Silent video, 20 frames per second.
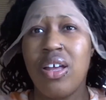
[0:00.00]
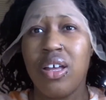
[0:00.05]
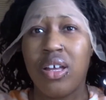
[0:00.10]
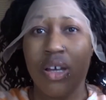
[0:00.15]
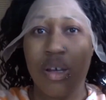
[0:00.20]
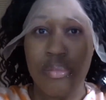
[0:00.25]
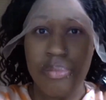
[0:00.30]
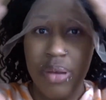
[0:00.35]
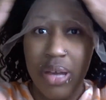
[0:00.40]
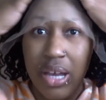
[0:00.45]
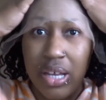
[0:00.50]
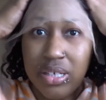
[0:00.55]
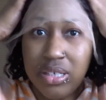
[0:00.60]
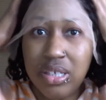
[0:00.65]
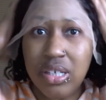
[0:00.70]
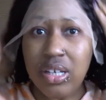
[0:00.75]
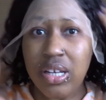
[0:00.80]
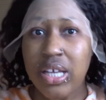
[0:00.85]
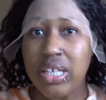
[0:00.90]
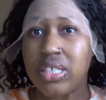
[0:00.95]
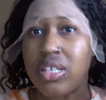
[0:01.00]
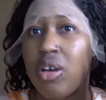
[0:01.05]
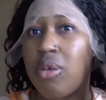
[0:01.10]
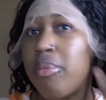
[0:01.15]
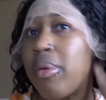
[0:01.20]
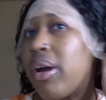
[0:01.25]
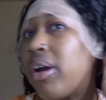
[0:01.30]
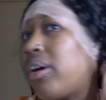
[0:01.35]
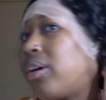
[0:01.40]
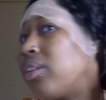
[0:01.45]
Compared to the lace on
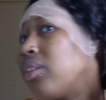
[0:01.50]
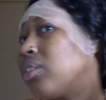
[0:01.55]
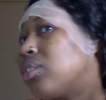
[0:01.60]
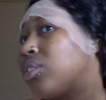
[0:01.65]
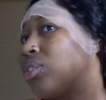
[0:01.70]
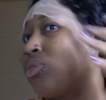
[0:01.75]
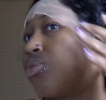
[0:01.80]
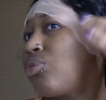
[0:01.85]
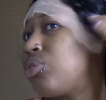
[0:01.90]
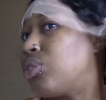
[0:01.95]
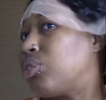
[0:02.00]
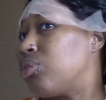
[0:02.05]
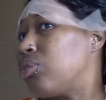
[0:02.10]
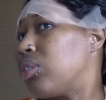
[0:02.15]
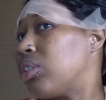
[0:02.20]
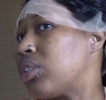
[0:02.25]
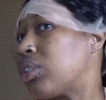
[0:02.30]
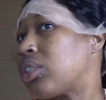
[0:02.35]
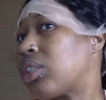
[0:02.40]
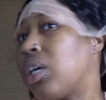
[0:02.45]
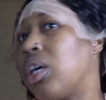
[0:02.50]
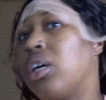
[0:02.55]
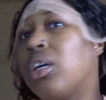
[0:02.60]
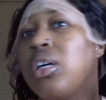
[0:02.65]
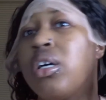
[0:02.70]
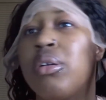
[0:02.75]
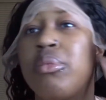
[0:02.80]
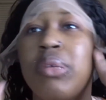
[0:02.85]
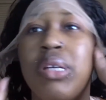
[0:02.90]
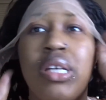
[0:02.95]
my other two units,
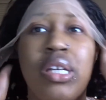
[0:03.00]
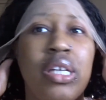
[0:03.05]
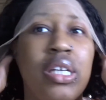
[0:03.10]
it